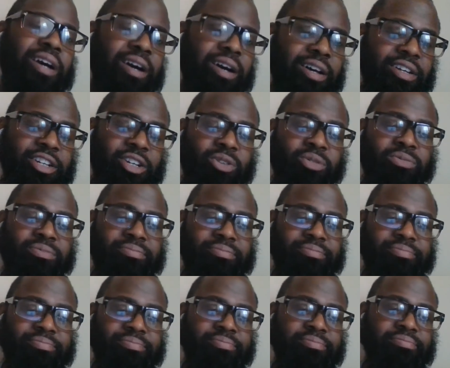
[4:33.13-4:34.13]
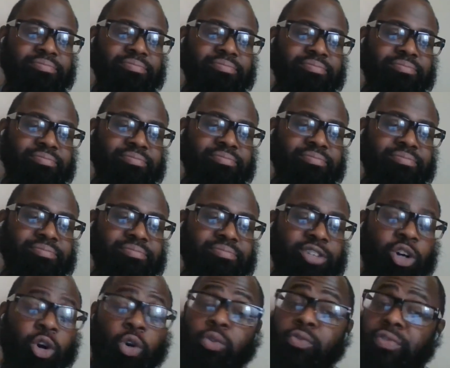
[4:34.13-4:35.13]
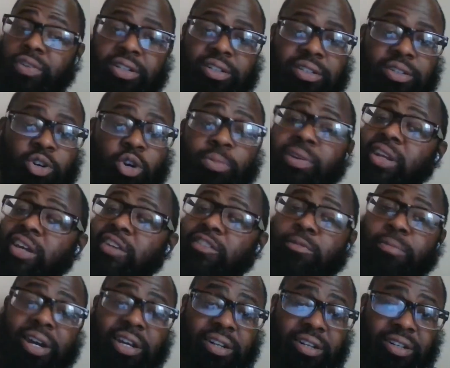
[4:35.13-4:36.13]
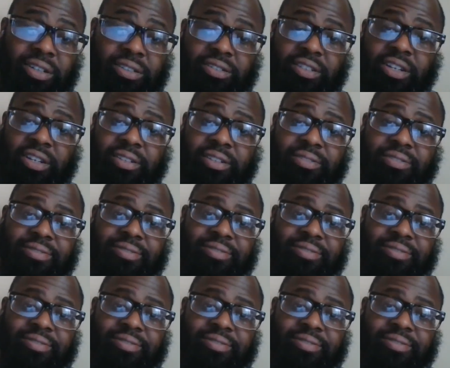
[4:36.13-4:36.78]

God though. Hopefully, hopefully everybody does that.